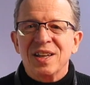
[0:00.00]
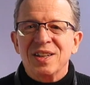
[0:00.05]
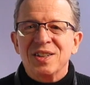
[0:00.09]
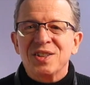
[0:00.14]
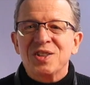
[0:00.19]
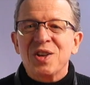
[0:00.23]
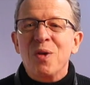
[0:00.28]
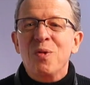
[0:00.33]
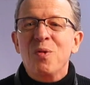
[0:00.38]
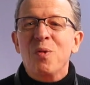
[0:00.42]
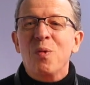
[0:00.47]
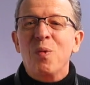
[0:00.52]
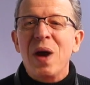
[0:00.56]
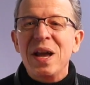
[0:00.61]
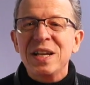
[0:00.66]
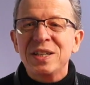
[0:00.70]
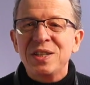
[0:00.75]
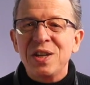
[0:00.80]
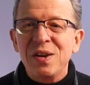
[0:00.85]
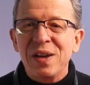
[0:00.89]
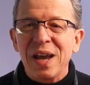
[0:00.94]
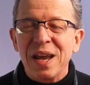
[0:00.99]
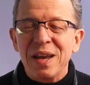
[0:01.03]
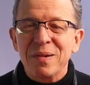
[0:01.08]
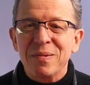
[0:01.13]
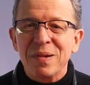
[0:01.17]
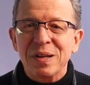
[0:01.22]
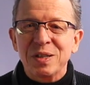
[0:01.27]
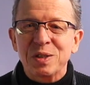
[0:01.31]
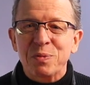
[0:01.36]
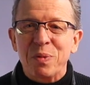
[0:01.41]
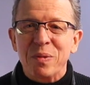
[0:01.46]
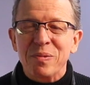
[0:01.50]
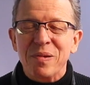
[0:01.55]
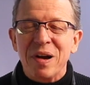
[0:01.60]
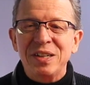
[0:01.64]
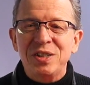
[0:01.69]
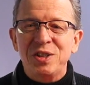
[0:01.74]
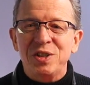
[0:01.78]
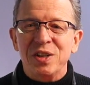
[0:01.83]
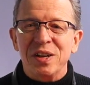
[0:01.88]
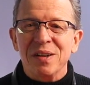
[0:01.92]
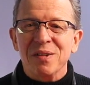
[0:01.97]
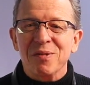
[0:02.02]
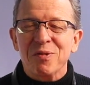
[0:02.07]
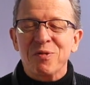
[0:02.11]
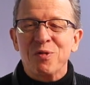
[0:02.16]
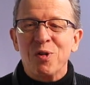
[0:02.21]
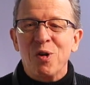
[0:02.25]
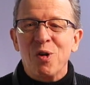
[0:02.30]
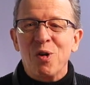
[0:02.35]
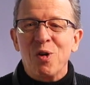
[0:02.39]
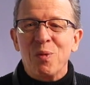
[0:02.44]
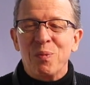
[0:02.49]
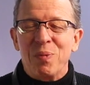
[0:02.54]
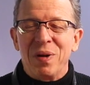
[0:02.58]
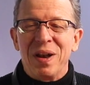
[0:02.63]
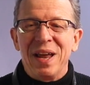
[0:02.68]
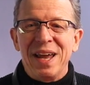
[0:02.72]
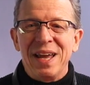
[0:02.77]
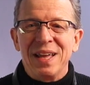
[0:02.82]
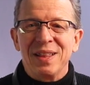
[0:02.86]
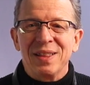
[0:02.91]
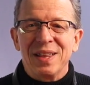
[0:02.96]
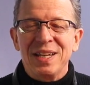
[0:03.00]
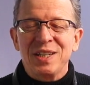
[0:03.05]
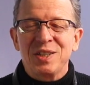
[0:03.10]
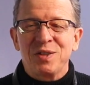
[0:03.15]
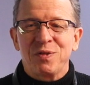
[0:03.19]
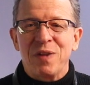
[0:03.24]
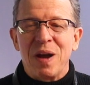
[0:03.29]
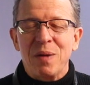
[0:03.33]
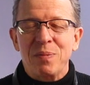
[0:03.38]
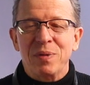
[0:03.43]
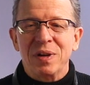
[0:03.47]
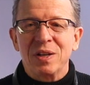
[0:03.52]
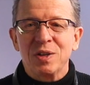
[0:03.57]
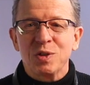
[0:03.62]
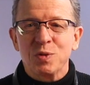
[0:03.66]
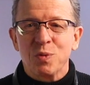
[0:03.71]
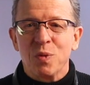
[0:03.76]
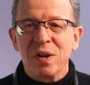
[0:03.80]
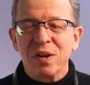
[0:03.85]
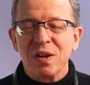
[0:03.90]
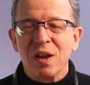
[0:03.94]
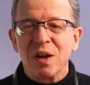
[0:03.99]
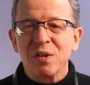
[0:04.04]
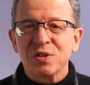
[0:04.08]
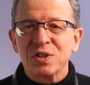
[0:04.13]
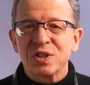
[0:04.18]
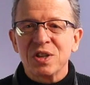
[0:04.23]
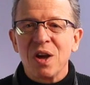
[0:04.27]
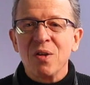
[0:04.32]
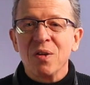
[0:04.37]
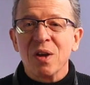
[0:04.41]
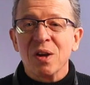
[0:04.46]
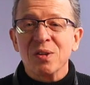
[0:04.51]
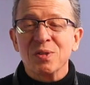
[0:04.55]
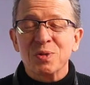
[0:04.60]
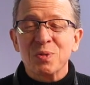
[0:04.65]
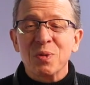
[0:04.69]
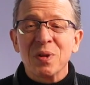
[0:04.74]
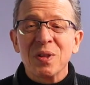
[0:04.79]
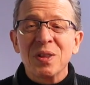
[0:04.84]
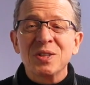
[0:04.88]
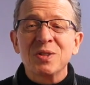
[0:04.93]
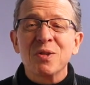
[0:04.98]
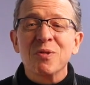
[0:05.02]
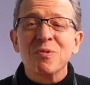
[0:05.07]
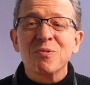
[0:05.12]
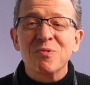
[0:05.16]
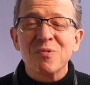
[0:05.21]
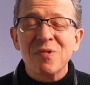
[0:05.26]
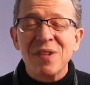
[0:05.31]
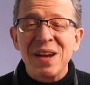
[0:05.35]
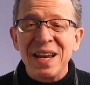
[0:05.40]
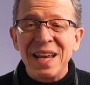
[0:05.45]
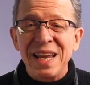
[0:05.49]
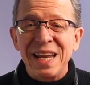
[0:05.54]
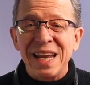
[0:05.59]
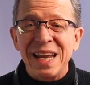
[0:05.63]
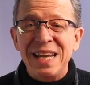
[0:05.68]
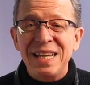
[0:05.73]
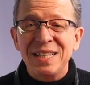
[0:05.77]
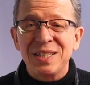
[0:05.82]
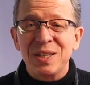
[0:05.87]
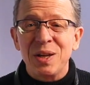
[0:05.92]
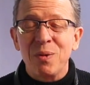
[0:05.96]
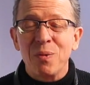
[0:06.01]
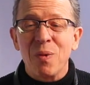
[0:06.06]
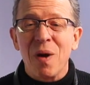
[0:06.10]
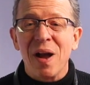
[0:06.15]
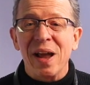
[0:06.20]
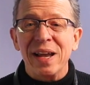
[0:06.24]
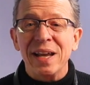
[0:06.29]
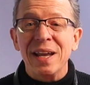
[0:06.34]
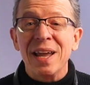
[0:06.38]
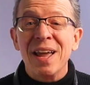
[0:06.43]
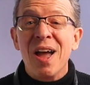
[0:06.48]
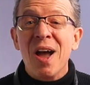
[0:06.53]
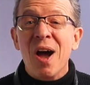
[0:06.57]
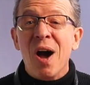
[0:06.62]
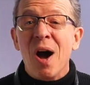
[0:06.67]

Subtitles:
So where do you get your inspiration for playing these fabulous one-note solos? Well, there's a really easy way.